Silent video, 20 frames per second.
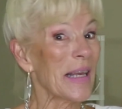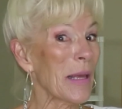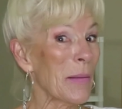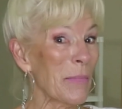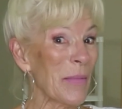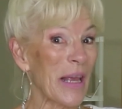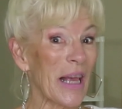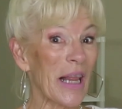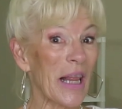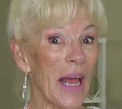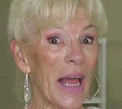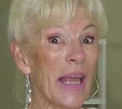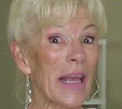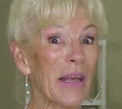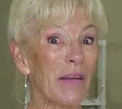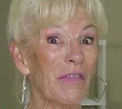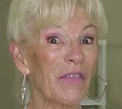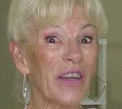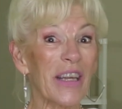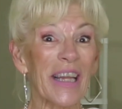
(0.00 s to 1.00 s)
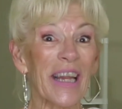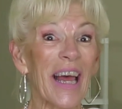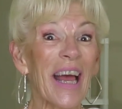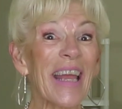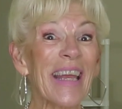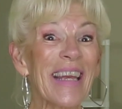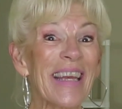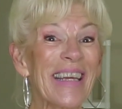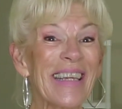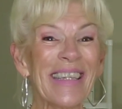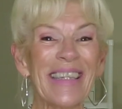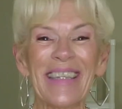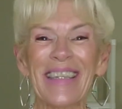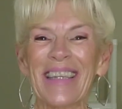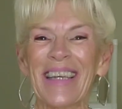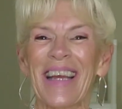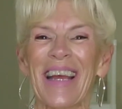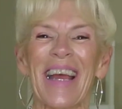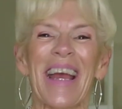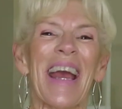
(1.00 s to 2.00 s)
Give me a like if you like it.
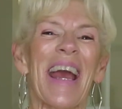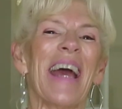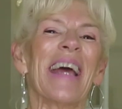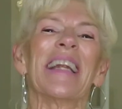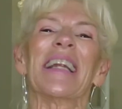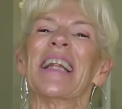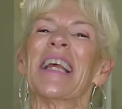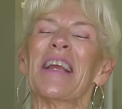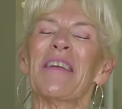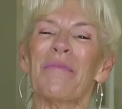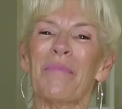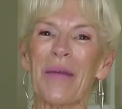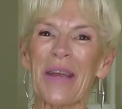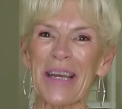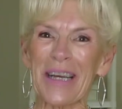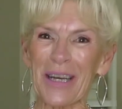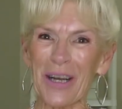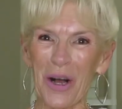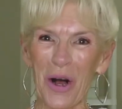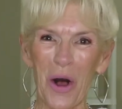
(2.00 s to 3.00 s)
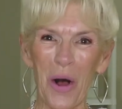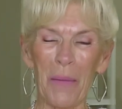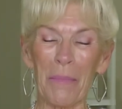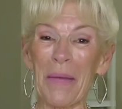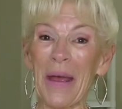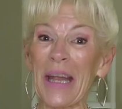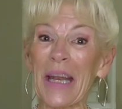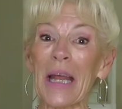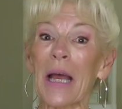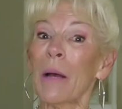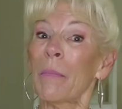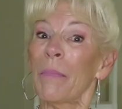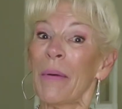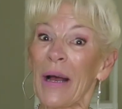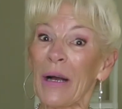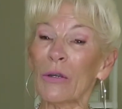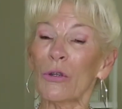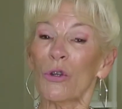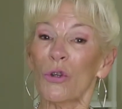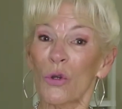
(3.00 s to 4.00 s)
And leave me a comment
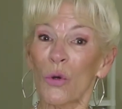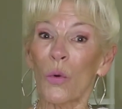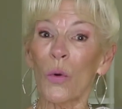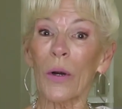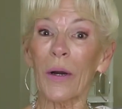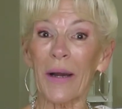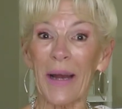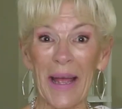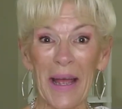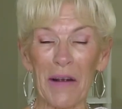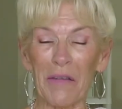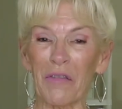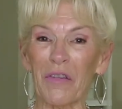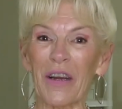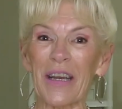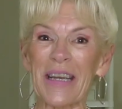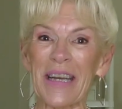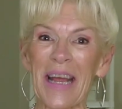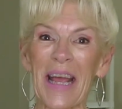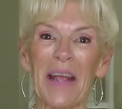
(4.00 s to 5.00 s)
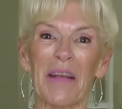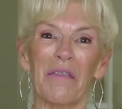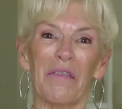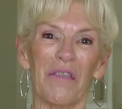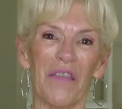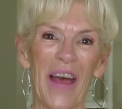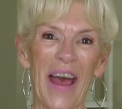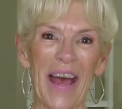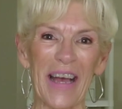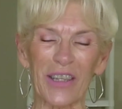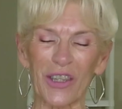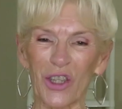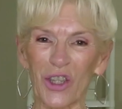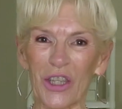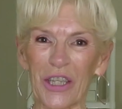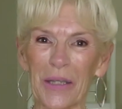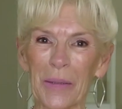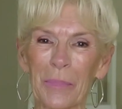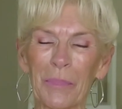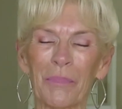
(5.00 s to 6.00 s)
about your everyday
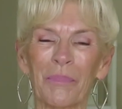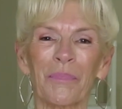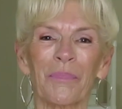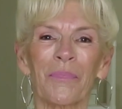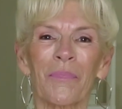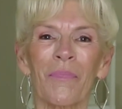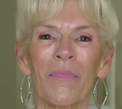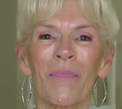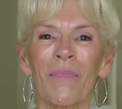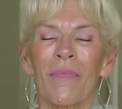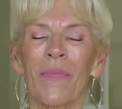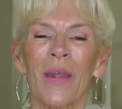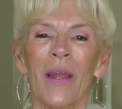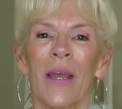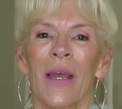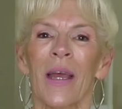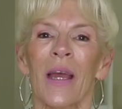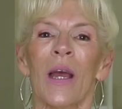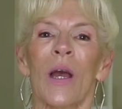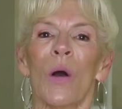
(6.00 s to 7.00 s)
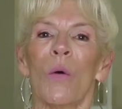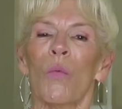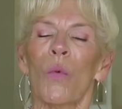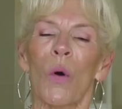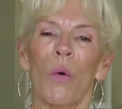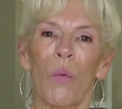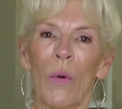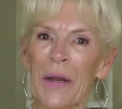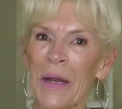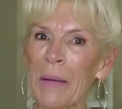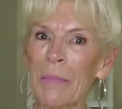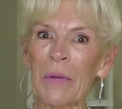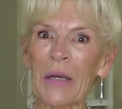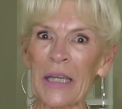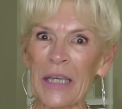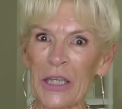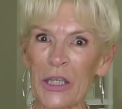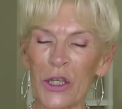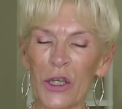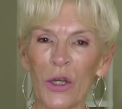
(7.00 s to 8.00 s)
fashion. Well, what I'm
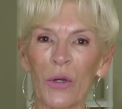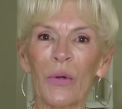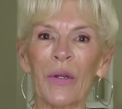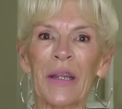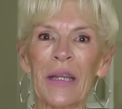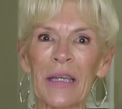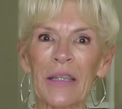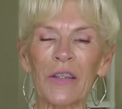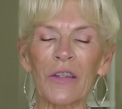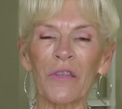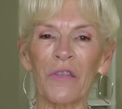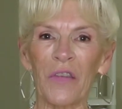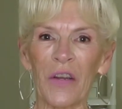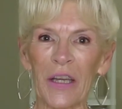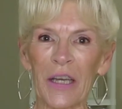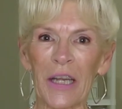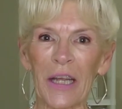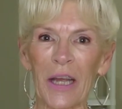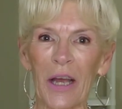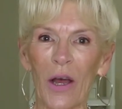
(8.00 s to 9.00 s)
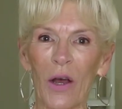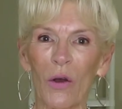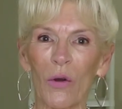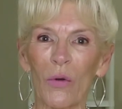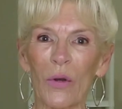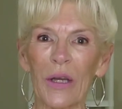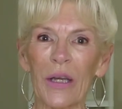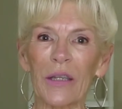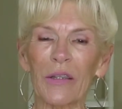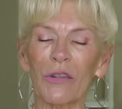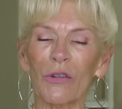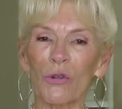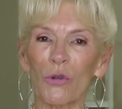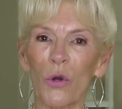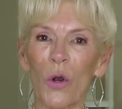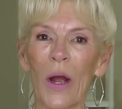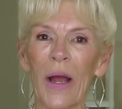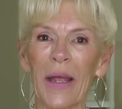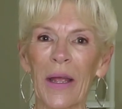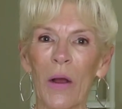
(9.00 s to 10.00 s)
going to do in this video is
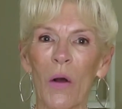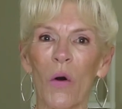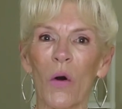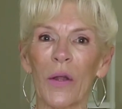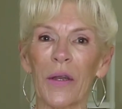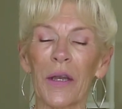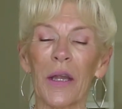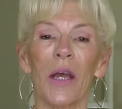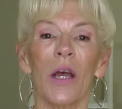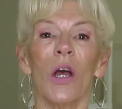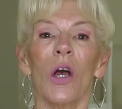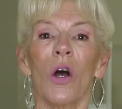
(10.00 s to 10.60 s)
try on